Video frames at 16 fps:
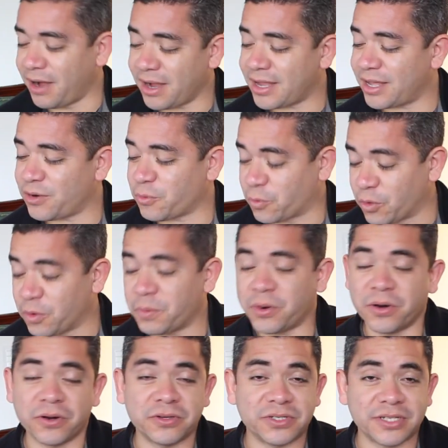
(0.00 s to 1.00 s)
Pocket
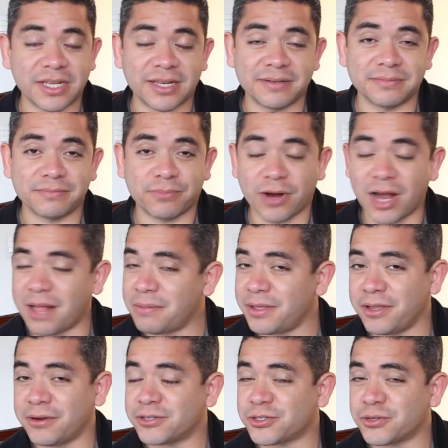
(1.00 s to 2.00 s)
rumors, and
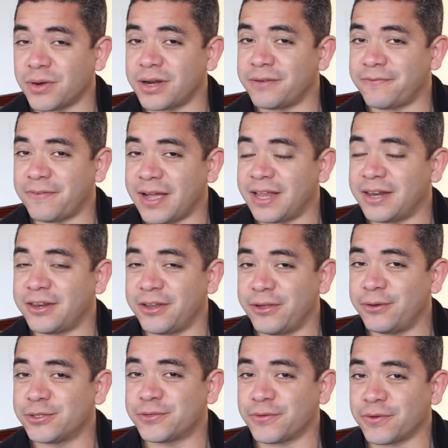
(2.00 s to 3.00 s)
probably you're trying to find
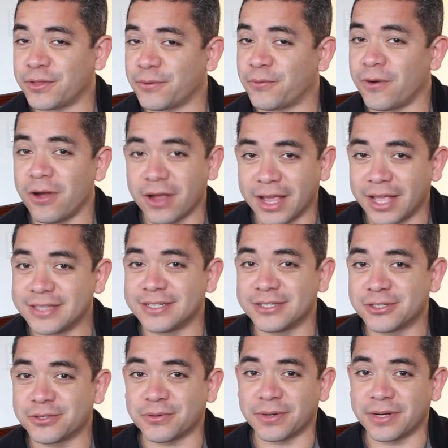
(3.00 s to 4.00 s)
news for the wrong
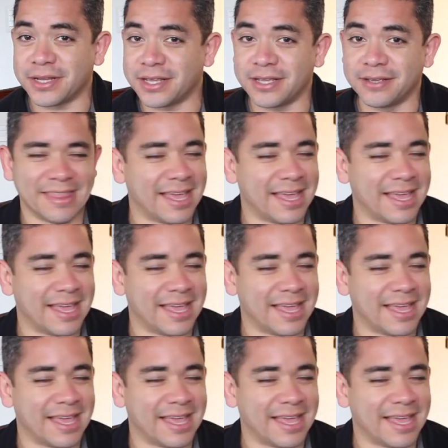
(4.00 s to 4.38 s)
industry.